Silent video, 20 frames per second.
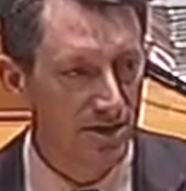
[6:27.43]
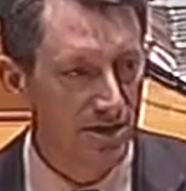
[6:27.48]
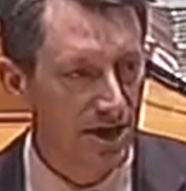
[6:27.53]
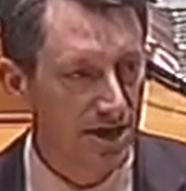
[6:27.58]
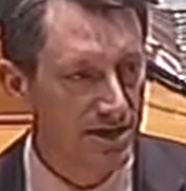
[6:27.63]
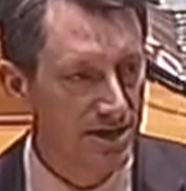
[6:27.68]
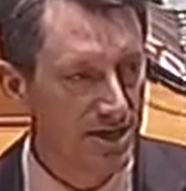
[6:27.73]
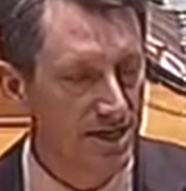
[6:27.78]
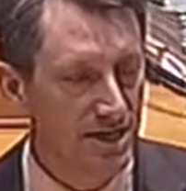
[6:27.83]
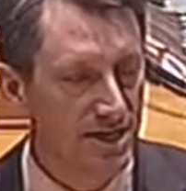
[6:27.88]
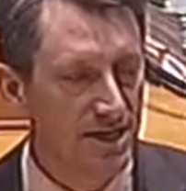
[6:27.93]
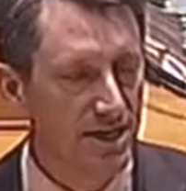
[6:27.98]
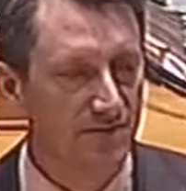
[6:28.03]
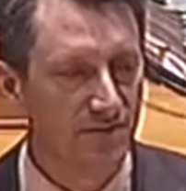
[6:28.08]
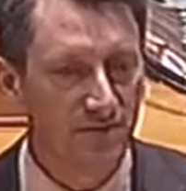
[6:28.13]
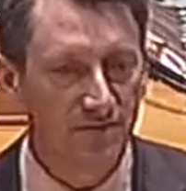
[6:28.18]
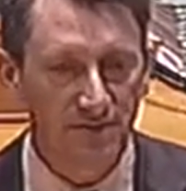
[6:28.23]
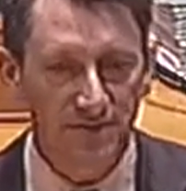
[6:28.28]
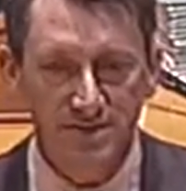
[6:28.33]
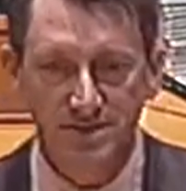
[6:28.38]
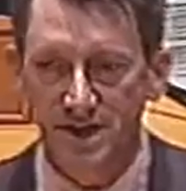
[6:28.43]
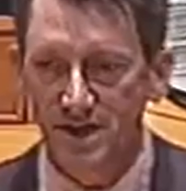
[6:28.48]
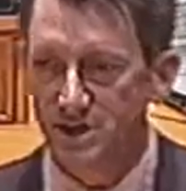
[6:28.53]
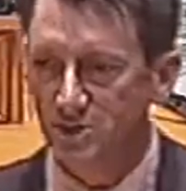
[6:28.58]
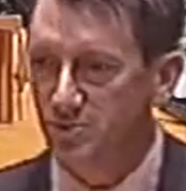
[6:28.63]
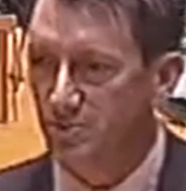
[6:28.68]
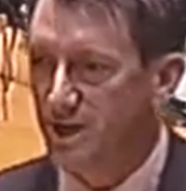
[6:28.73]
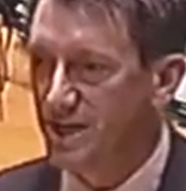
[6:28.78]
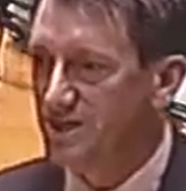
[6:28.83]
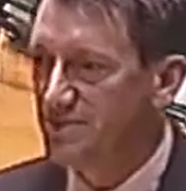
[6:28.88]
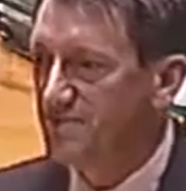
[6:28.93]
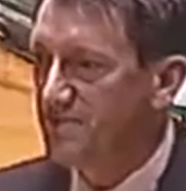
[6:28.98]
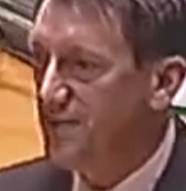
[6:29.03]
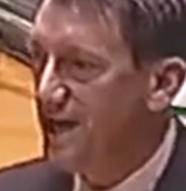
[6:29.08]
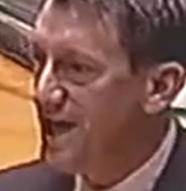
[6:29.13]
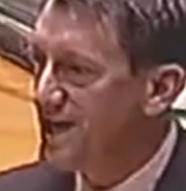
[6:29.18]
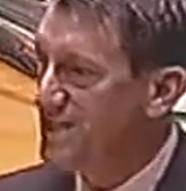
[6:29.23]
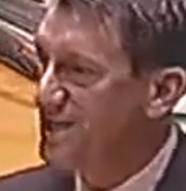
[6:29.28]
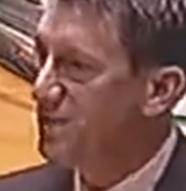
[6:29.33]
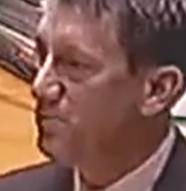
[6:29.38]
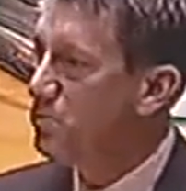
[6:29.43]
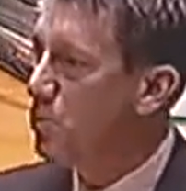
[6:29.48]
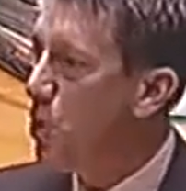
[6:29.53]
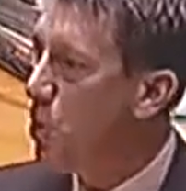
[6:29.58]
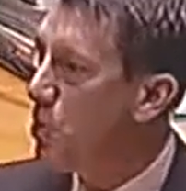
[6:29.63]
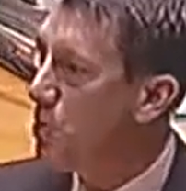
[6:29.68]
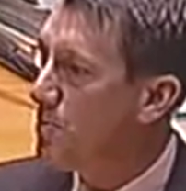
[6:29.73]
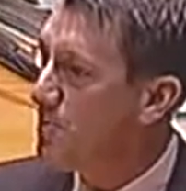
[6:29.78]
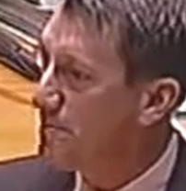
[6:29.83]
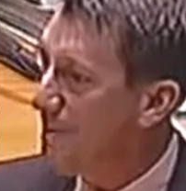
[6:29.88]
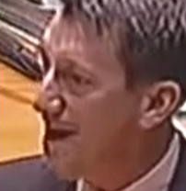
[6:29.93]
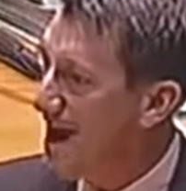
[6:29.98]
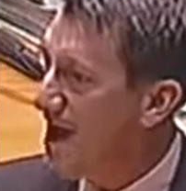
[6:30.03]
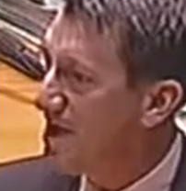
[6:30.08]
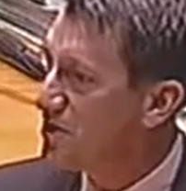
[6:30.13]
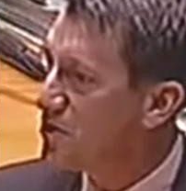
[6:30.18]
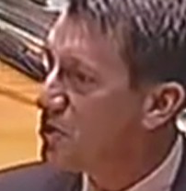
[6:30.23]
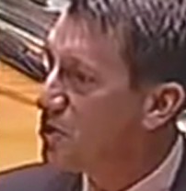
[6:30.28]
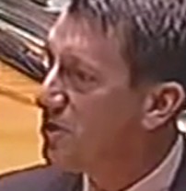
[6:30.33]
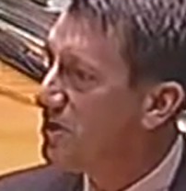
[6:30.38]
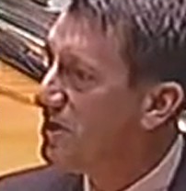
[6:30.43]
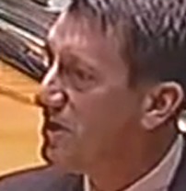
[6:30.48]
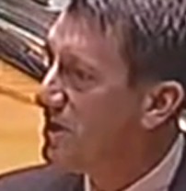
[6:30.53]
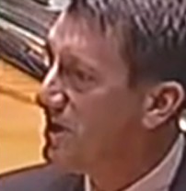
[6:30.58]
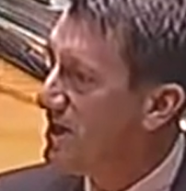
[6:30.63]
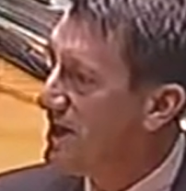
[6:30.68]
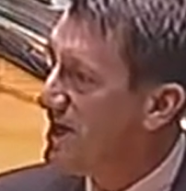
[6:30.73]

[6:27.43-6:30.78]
And again, even if it does raise flags, it won't matter.